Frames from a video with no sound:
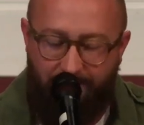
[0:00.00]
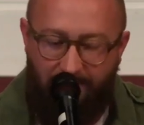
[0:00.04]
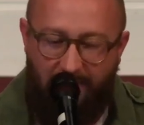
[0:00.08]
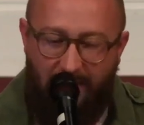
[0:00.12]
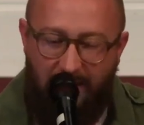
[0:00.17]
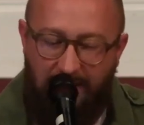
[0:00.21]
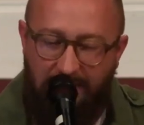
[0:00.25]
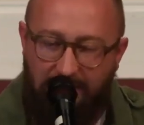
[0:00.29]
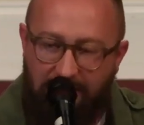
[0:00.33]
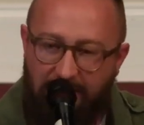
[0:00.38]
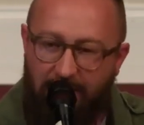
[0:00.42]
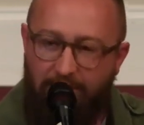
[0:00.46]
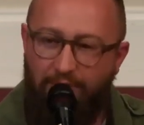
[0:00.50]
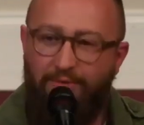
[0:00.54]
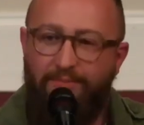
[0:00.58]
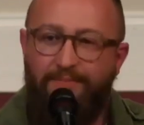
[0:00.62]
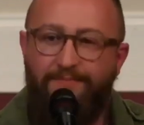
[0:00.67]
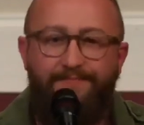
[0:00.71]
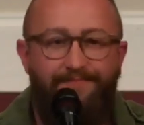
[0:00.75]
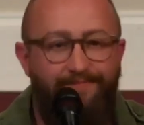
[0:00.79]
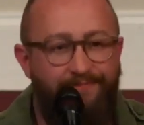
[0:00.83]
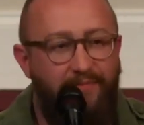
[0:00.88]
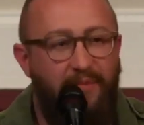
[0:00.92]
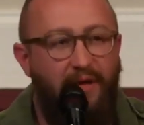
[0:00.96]
So,
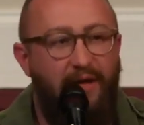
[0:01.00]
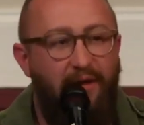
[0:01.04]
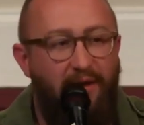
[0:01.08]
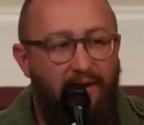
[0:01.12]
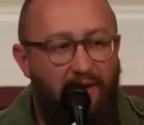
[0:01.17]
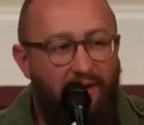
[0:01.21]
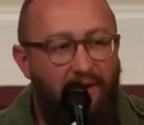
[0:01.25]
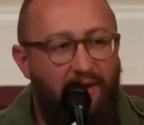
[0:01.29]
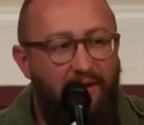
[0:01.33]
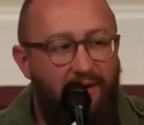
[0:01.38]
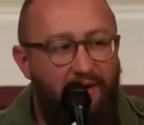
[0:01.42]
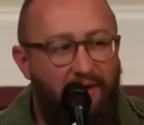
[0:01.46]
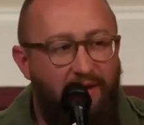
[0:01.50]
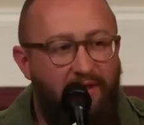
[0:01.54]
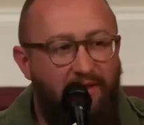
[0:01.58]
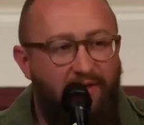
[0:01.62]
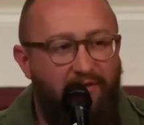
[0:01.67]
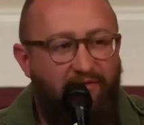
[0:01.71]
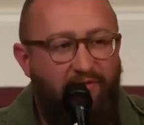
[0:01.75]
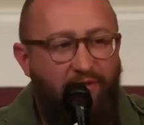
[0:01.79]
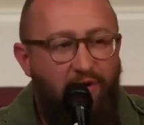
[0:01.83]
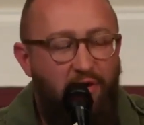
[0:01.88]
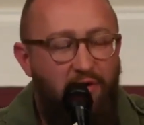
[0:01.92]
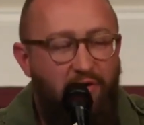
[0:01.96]
the
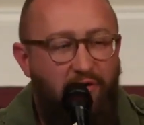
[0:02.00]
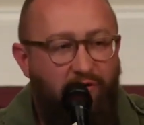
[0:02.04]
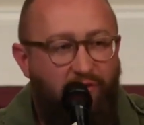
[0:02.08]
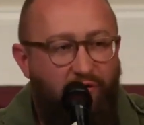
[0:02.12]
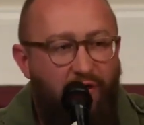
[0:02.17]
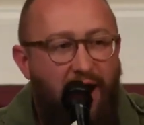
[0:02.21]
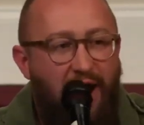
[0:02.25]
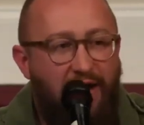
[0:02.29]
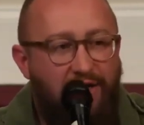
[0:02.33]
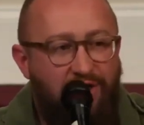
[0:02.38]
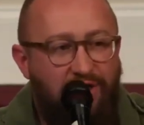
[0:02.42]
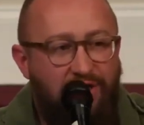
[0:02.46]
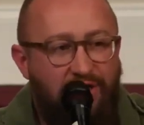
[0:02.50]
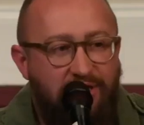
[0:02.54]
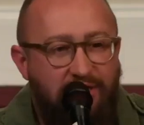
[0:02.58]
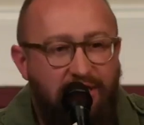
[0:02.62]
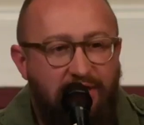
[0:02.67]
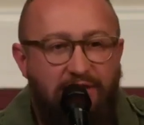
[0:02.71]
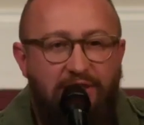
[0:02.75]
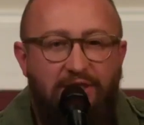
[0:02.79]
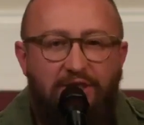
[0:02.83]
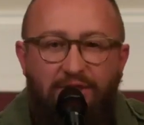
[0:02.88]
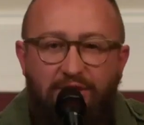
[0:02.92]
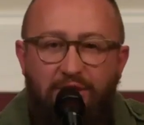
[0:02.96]
fruit of
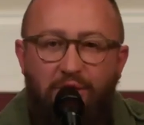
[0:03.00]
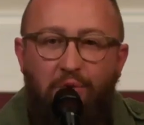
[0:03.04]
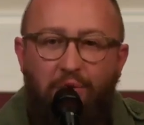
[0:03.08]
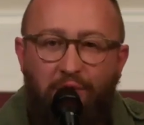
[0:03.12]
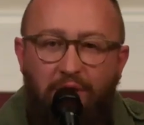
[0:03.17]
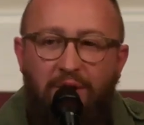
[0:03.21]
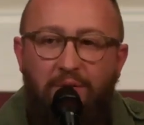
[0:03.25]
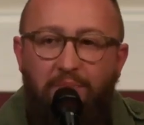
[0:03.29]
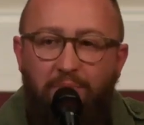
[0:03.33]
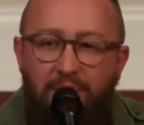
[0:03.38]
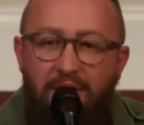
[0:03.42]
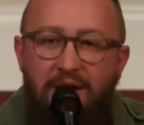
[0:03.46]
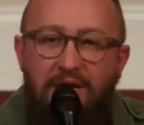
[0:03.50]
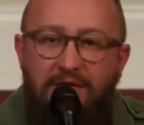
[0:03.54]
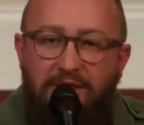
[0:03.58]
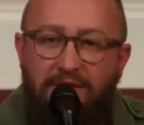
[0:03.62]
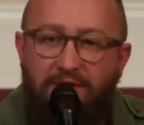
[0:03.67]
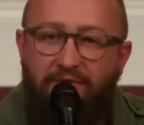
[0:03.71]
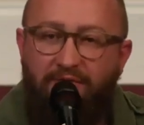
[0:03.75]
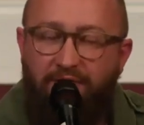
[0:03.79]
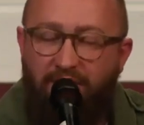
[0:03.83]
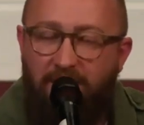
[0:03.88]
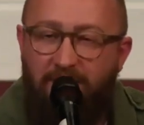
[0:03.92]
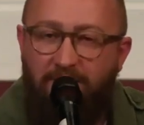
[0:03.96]
righteousness is sown in peace
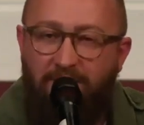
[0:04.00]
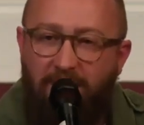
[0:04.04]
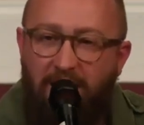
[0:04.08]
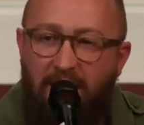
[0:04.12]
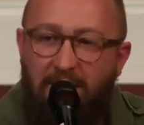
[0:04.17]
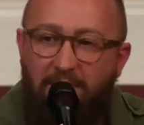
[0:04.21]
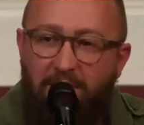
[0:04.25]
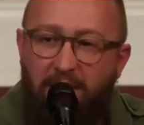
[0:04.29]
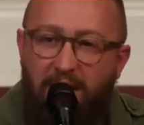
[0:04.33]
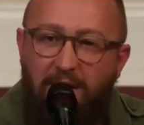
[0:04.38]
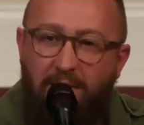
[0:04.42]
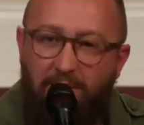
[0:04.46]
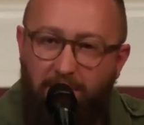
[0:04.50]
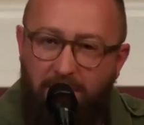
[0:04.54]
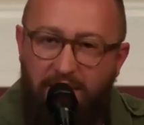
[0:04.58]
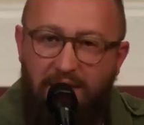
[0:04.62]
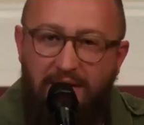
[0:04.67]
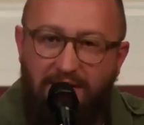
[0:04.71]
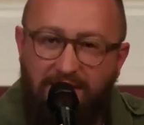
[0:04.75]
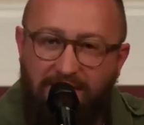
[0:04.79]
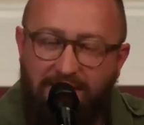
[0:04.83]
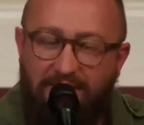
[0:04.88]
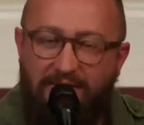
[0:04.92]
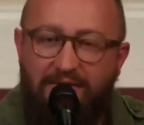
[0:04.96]
of them that make
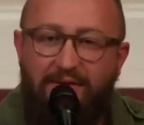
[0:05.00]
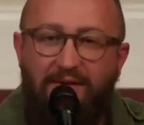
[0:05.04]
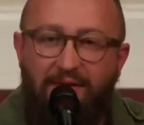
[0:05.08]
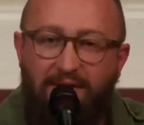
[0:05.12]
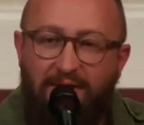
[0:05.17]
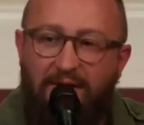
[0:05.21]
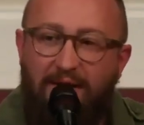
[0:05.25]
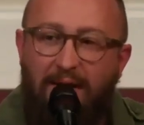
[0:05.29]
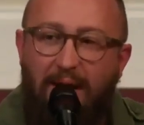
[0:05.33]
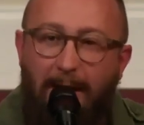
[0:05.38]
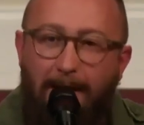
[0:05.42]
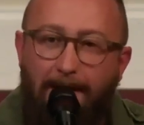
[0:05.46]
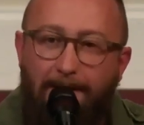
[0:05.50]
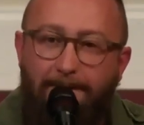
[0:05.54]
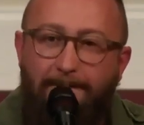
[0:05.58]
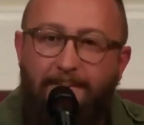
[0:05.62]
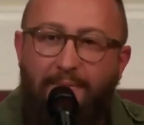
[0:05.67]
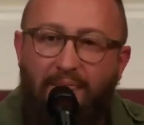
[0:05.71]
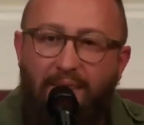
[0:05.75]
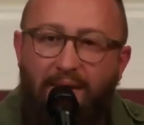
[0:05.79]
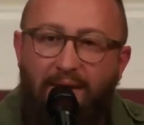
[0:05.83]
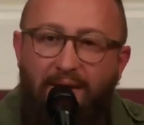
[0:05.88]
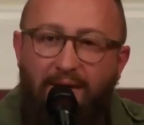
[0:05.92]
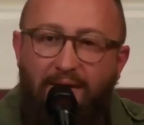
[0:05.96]
peace.
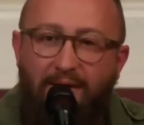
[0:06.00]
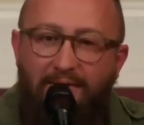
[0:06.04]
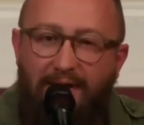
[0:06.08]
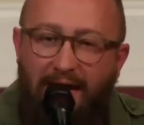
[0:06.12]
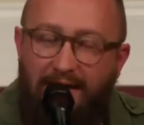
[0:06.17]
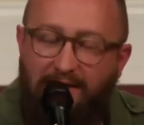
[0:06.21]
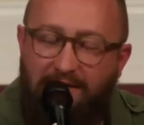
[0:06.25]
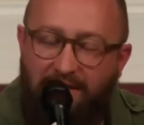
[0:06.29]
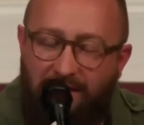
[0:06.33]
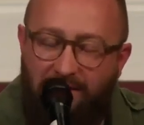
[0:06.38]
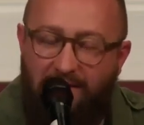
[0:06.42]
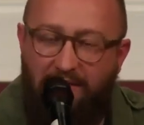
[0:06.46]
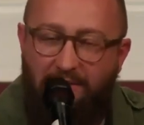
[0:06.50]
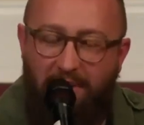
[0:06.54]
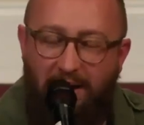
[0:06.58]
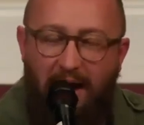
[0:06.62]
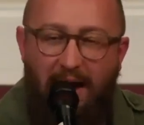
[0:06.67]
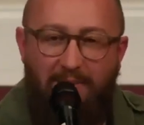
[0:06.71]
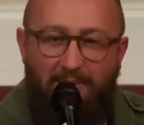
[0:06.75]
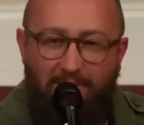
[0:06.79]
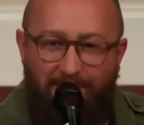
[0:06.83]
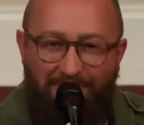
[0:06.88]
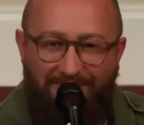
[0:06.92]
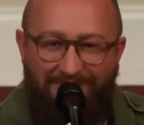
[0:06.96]
That's in the
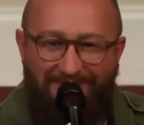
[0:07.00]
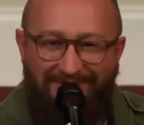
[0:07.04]
Bible,